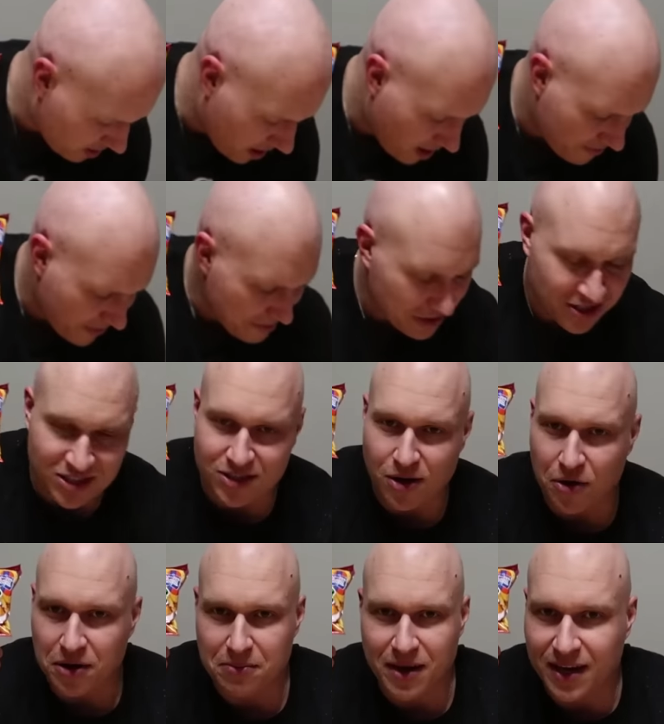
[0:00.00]
I remember
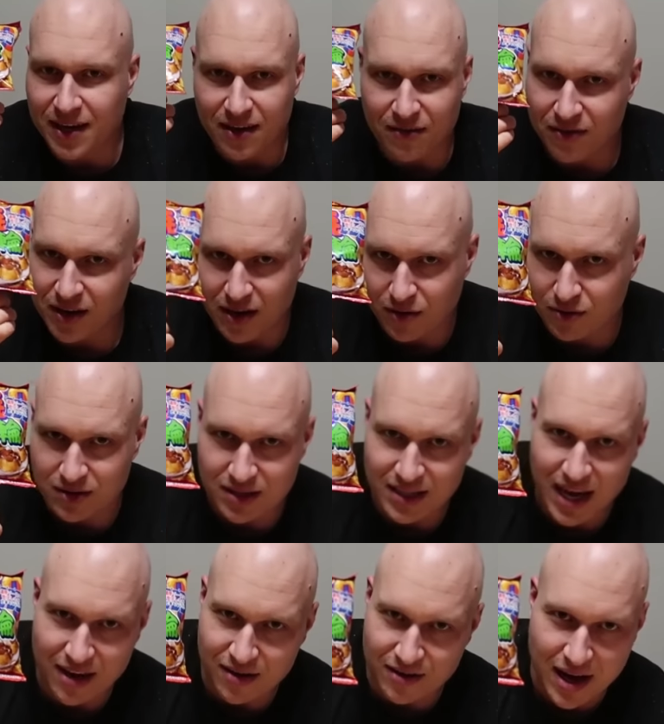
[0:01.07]
Stoney making a video
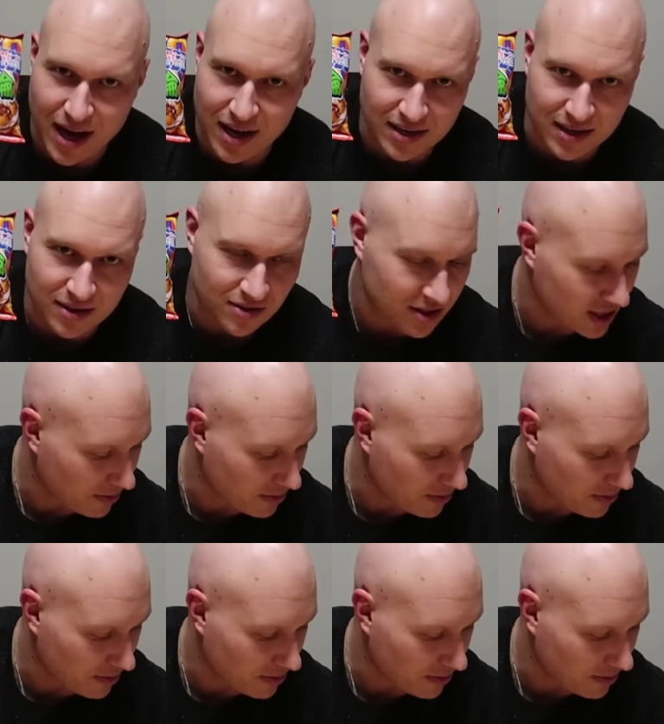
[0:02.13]
with takonaki or